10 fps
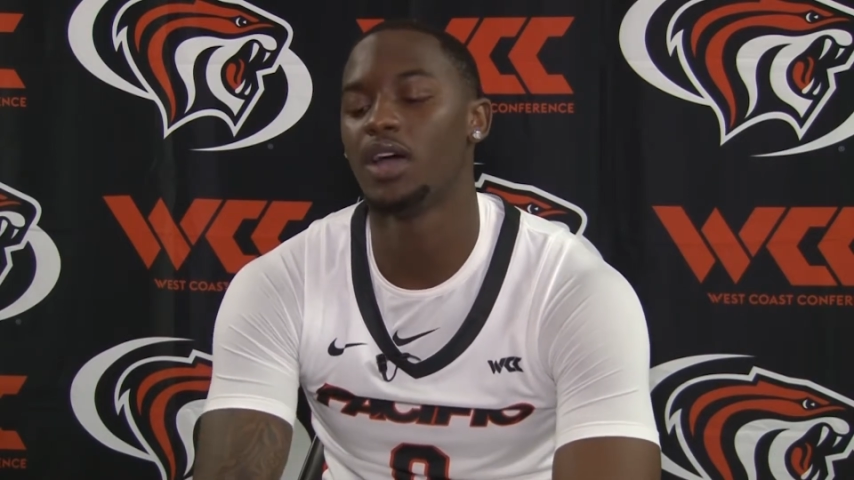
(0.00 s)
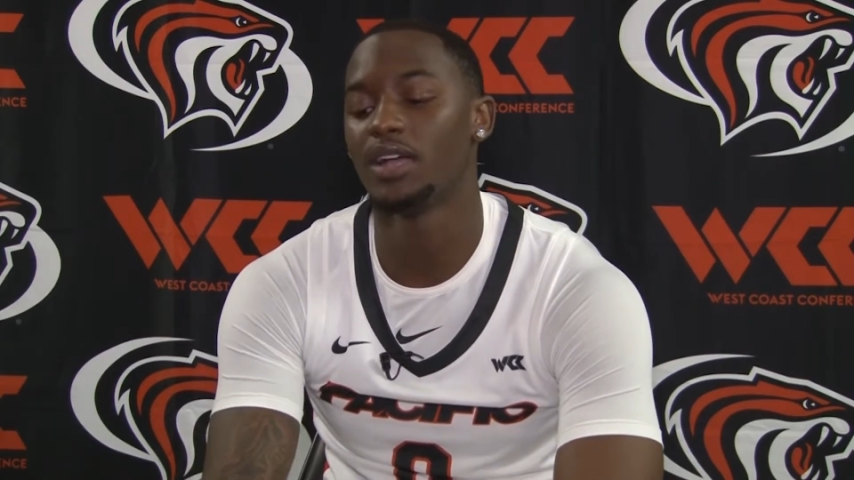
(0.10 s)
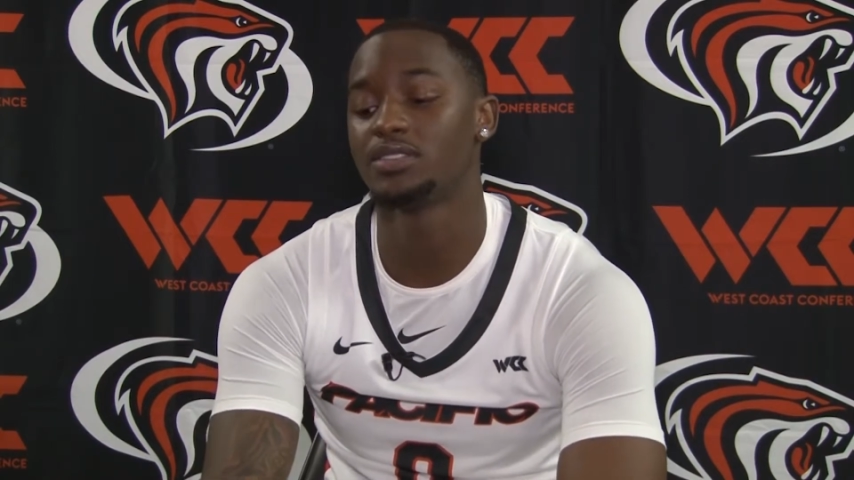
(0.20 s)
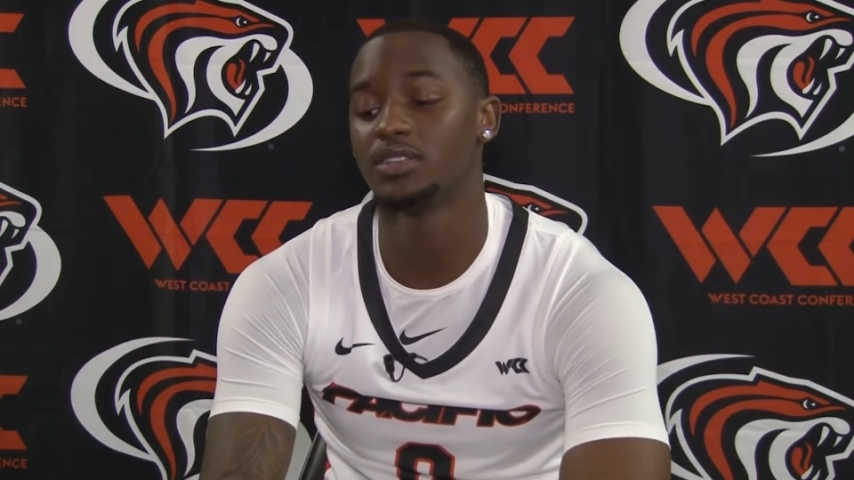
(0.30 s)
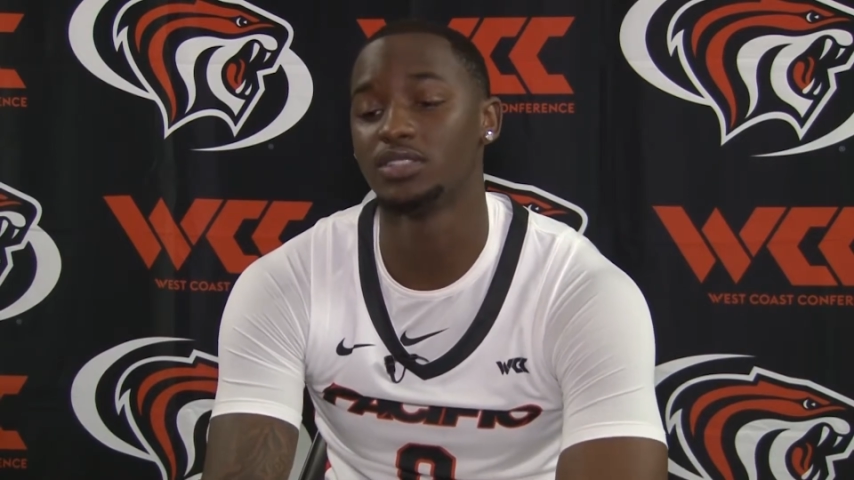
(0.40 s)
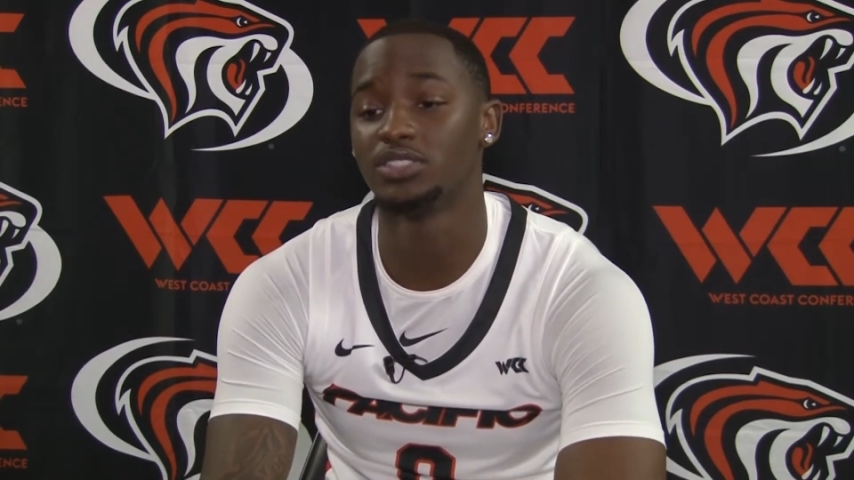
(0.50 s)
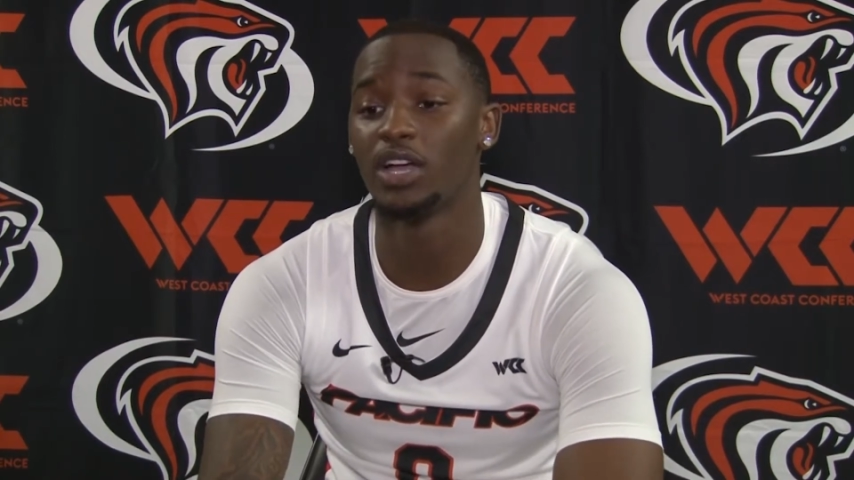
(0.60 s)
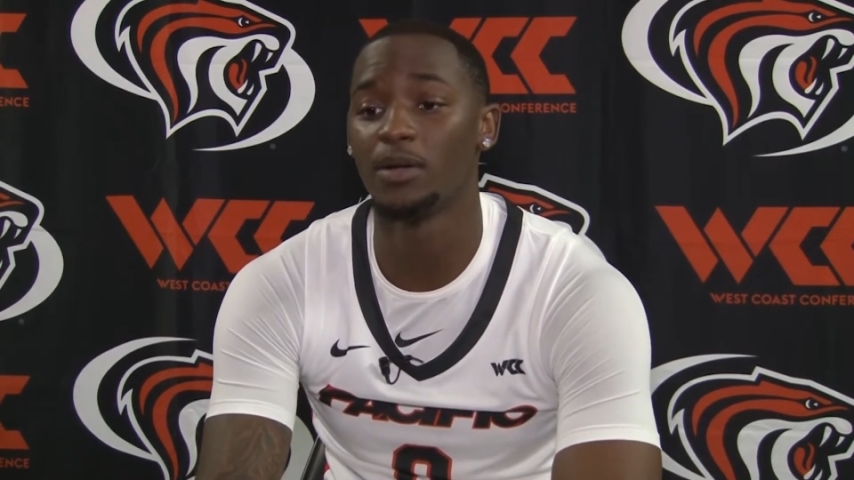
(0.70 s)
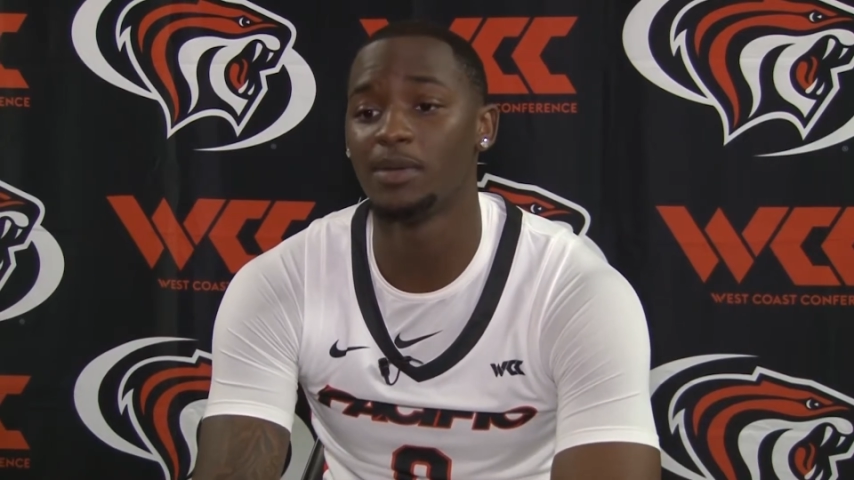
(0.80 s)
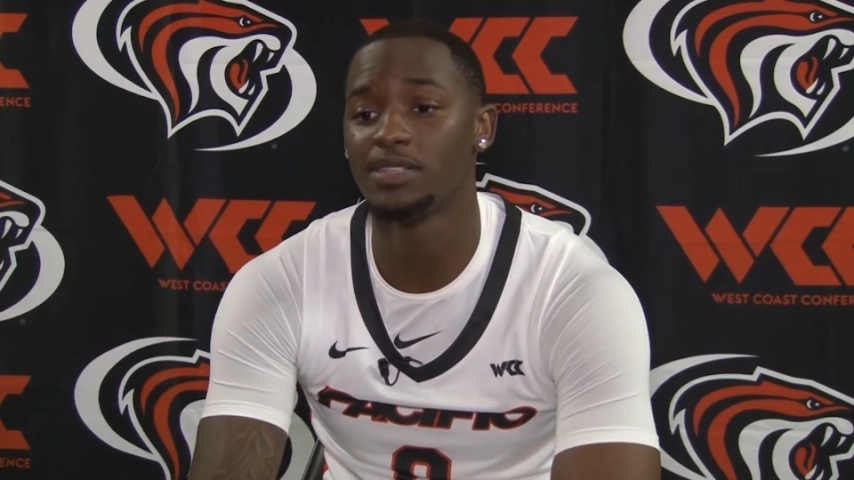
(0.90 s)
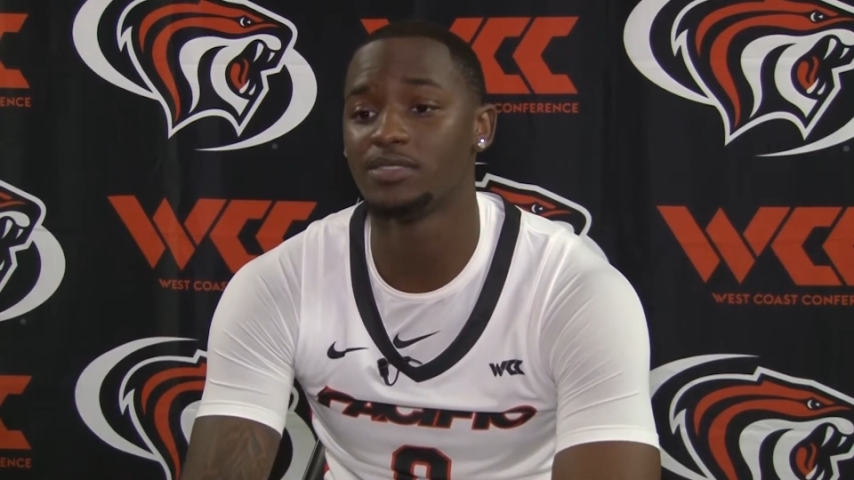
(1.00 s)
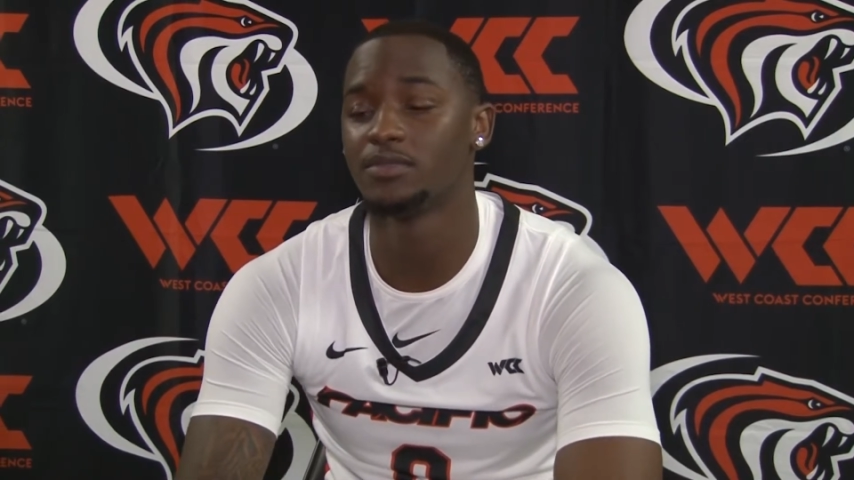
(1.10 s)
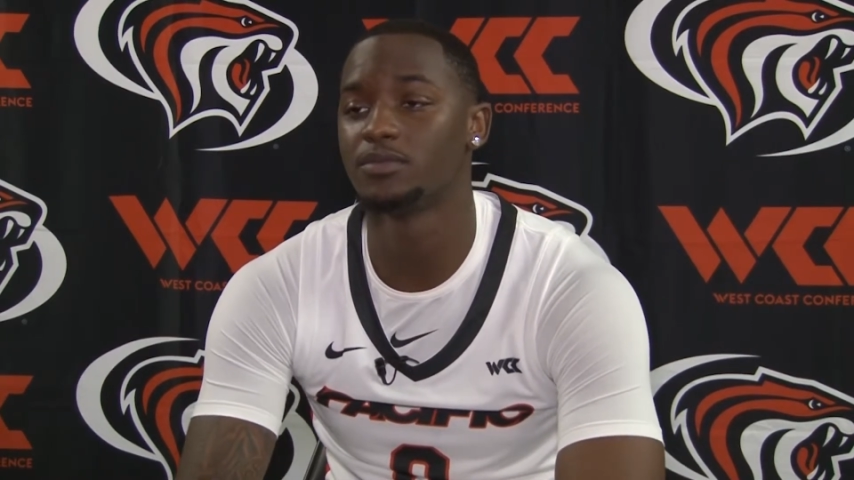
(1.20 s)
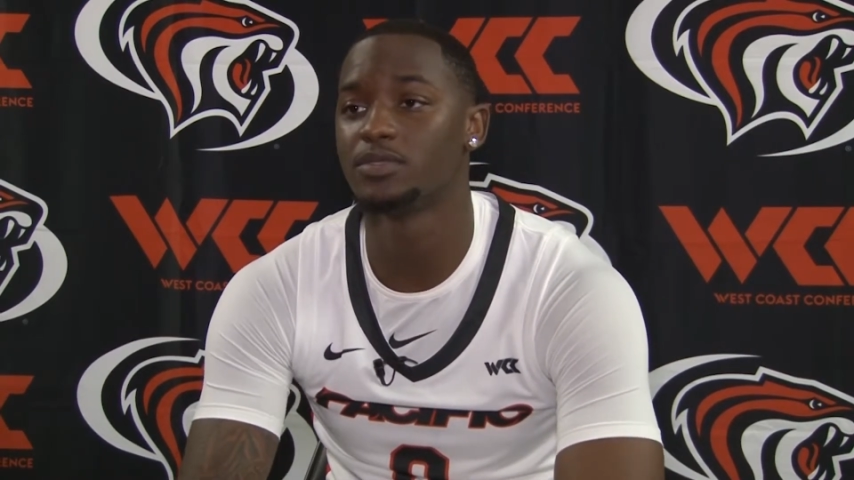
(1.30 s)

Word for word: I took a job as a